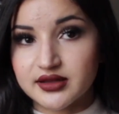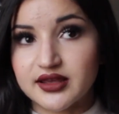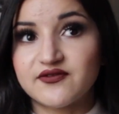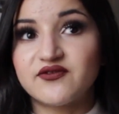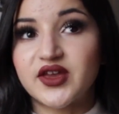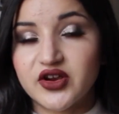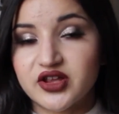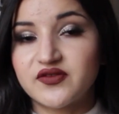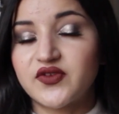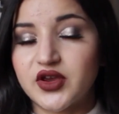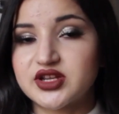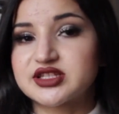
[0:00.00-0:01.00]
like very
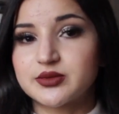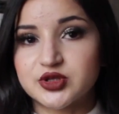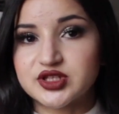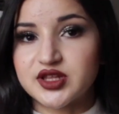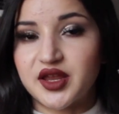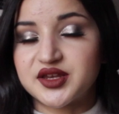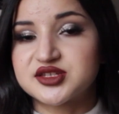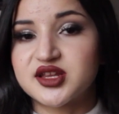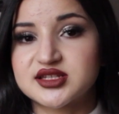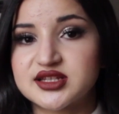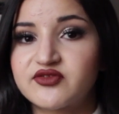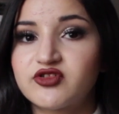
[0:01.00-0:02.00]
very similar to the
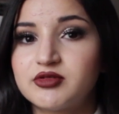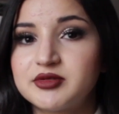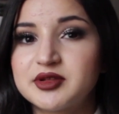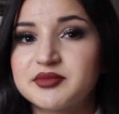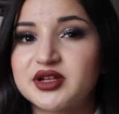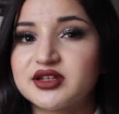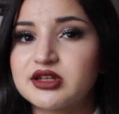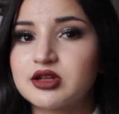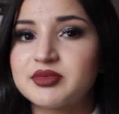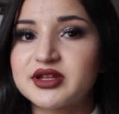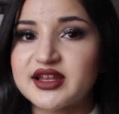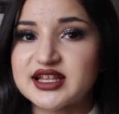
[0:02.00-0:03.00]
Anastasia formula, but a
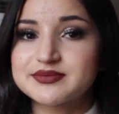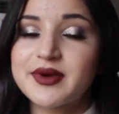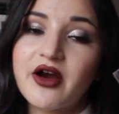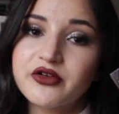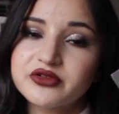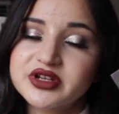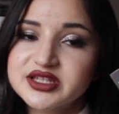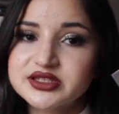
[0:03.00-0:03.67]
little bit less powdery.